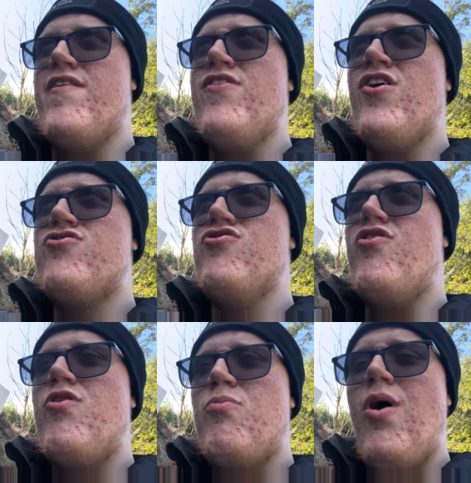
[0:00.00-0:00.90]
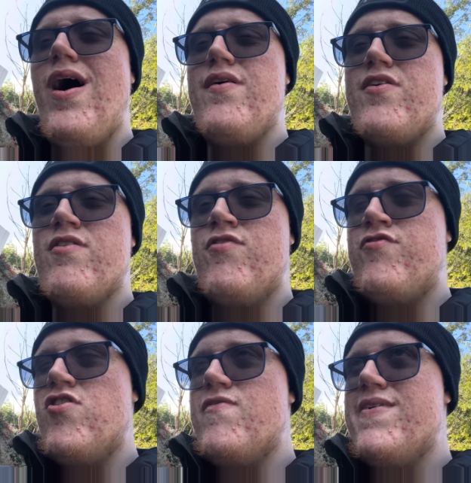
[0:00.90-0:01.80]
I'm not sure what comes
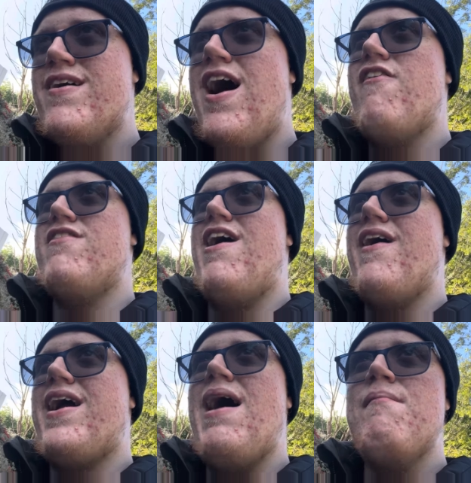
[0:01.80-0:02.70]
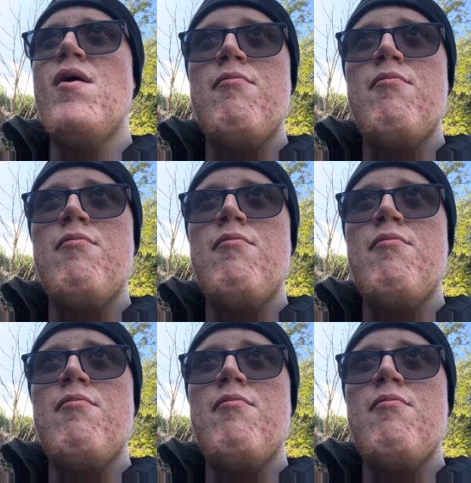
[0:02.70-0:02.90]
through in this half an hour gap,